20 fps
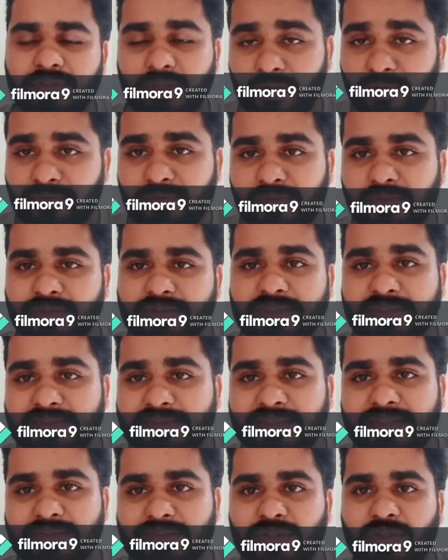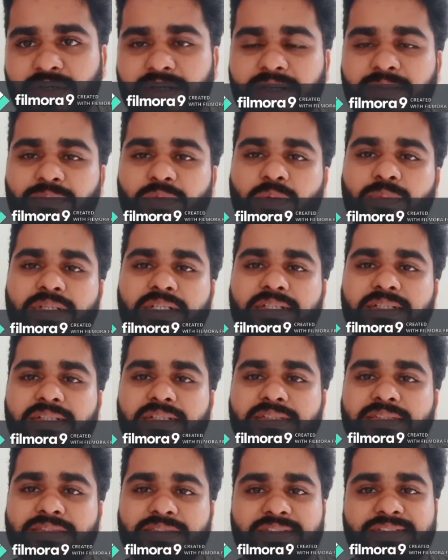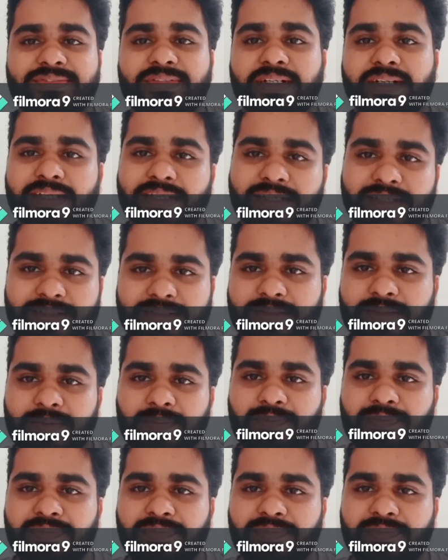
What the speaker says: Of course, it's a historic moment in the history of cricket.